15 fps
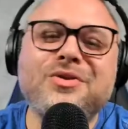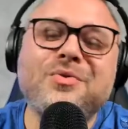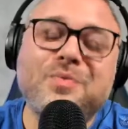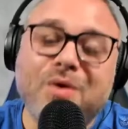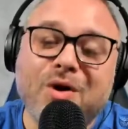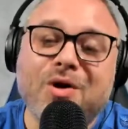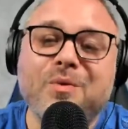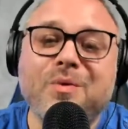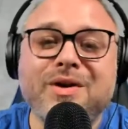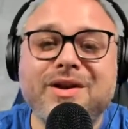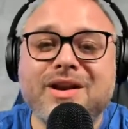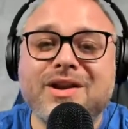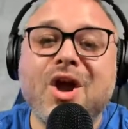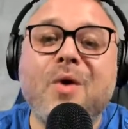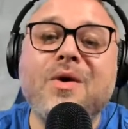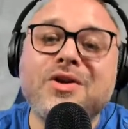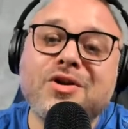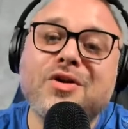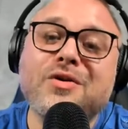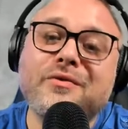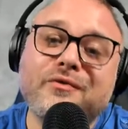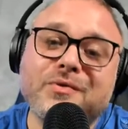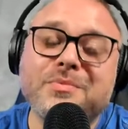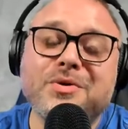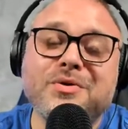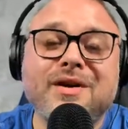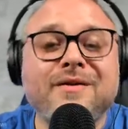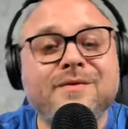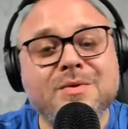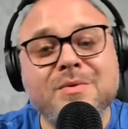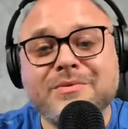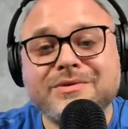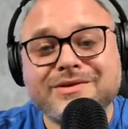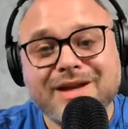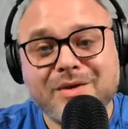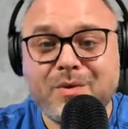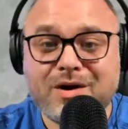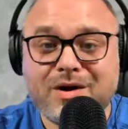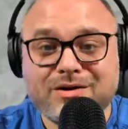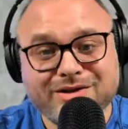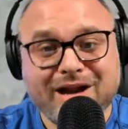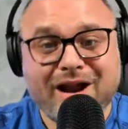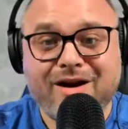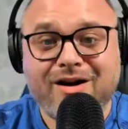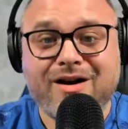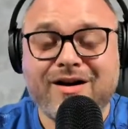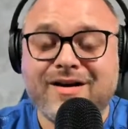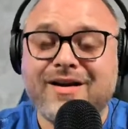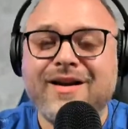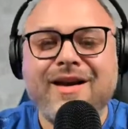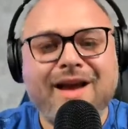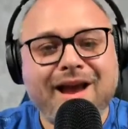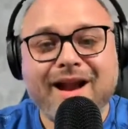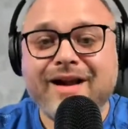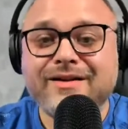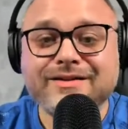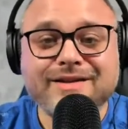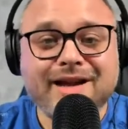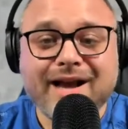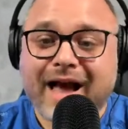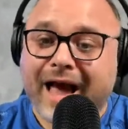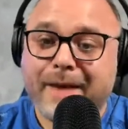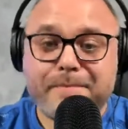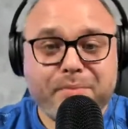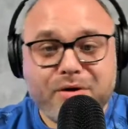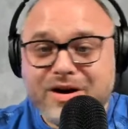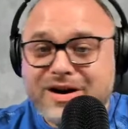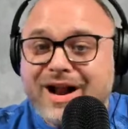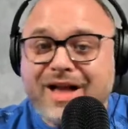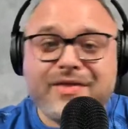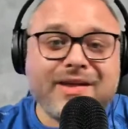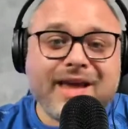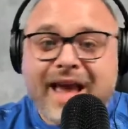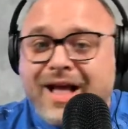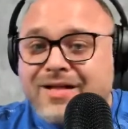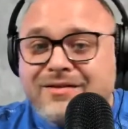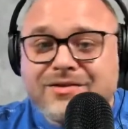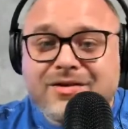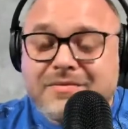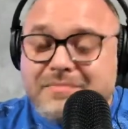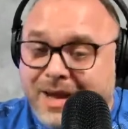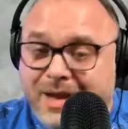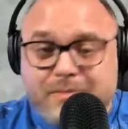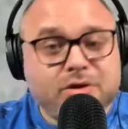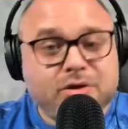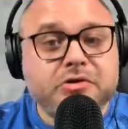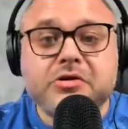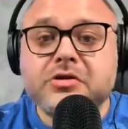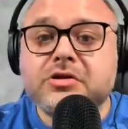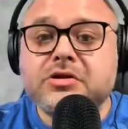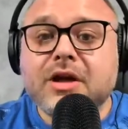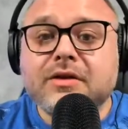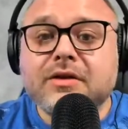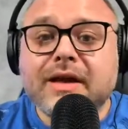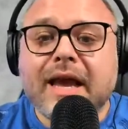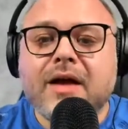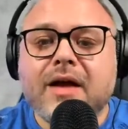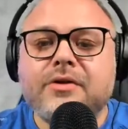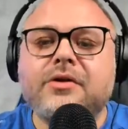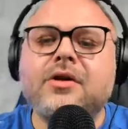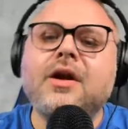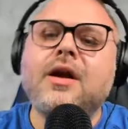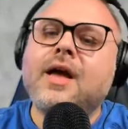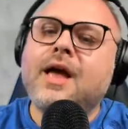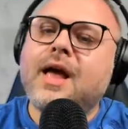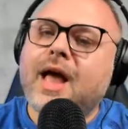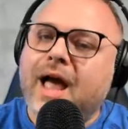were when no one heard from you and everyone was like, where's Aaron? And I was like, I put it on the calendar. Maybe you should have checked the calendar. I